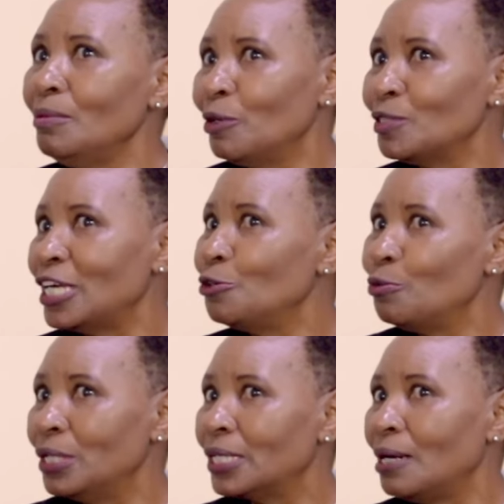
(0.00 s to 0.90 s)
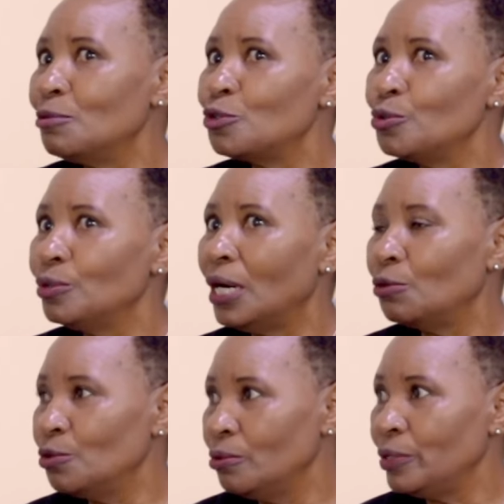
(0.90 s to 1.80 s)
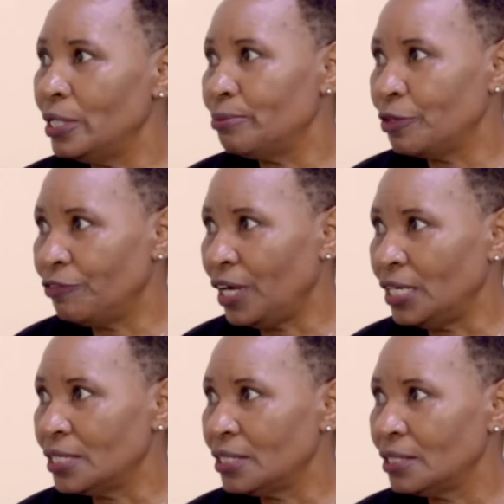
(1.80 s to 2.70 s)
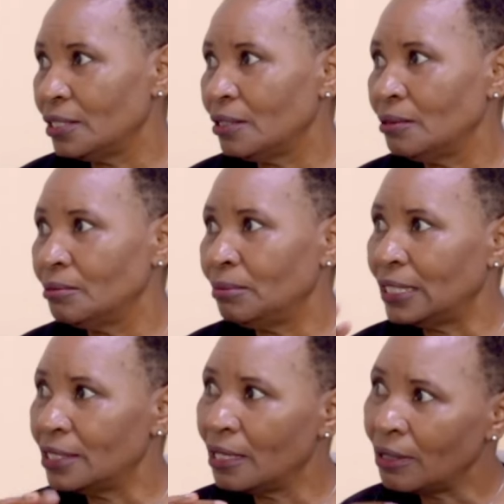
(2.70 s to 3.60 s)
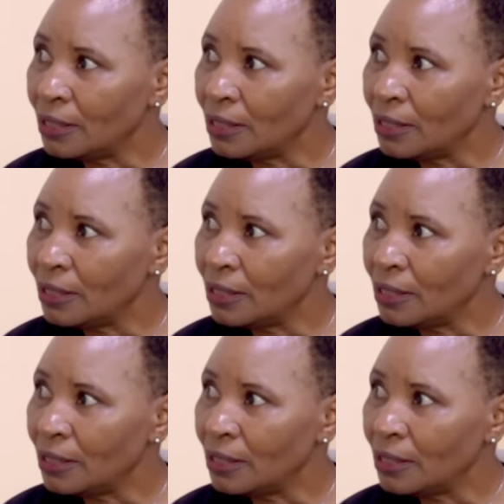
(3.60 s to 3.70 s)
Because I know we'll come to how do we prevent, but